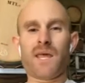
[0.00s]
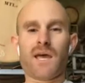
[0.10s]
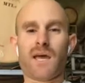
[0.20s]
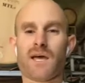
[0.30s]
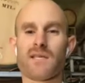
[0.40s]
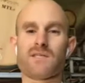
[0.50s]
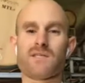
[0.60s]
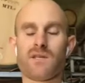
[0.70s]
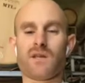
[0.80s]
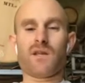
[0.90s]
as
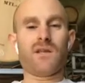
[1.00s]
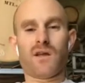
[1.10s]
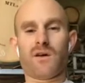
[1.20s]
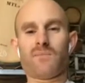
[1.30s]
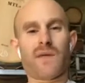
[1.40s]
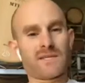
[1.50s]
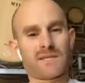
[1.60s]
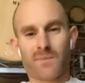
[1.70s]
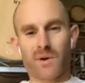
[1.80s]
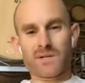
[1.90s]
as
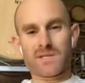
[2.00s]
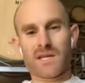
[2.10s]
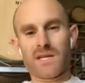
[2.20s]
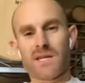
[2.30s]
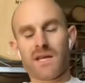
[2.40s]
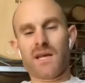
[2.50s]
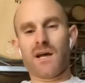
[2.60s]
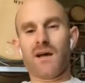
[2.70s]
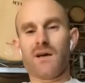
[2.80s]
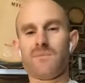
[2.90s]
a person,
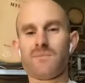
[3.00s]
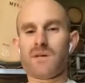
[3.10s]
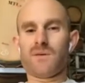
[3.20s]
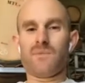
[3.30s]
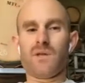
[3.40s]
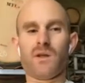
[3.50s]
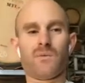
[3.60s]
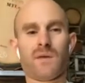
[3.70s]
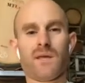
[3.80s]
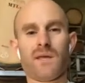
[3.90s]

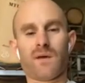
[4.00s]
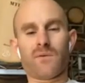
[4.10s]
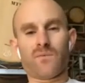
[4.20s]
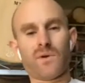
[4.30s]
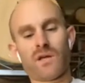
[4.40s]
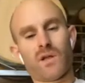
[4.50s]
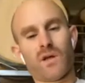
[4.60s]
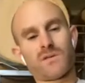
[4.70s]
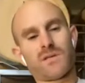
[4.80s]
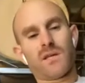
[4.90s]
to get really
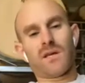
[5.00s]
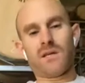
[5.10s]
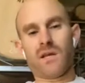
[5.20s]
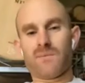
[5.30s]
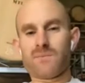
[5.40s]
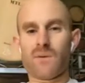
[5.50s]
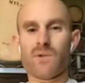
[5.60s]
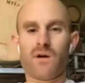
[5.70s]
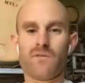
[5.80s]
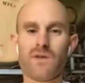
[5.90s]
close to the
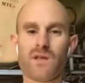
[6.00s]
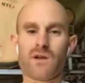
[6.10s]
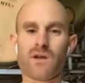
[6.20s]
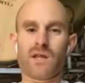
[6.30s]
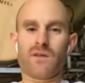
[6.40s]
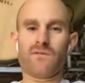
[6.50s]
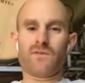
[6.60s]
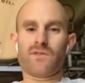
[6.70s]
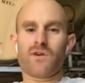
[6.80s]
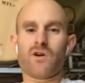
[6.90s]
Double L Vineyard and
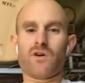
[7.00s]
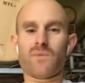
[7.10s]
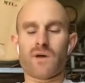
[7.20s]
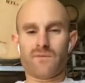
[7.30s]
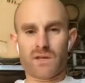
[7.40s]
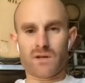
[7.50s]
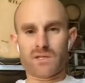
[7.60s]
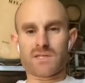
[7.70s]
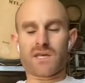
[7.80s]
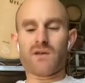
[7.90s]
further hone my
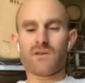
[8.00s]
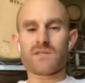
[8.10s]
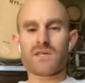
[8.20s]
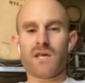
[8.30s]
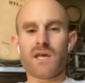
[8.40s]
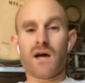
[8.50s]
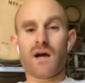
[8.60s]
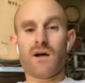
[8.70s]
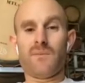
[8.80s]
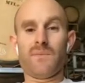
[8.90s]
vineyard skills.
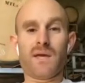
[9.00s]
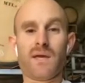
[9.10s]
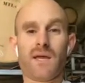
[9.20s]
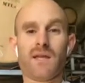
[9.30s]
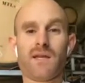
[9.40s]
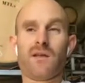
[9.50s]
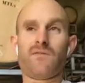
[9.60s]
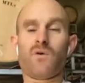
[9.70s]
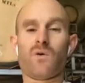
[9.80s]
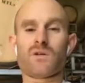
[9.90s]
And of
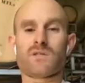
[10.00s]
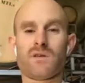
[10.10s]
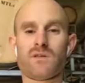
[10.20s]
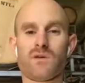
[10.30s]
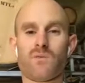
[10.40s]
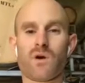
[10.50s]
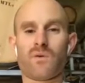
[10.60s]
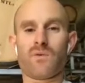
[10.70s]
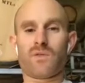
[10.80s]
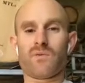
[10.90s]
course, to
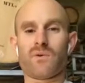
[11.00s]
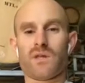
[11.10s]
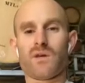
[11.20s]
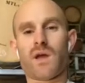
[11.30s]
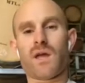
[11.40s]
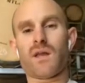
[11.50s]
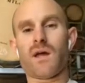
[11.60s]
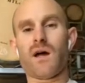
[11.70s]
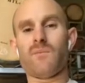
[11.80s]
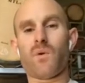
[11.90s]
work with a really great
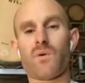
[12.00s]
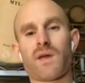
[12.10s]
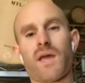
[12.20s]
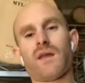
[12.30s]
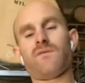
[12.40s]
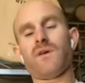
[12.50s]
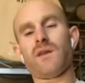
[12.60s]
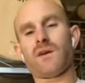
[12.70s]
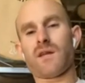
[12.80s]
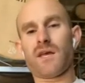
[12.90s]
organic
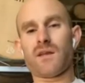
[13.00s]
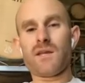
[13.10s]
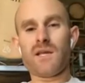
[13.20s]
vineyard. And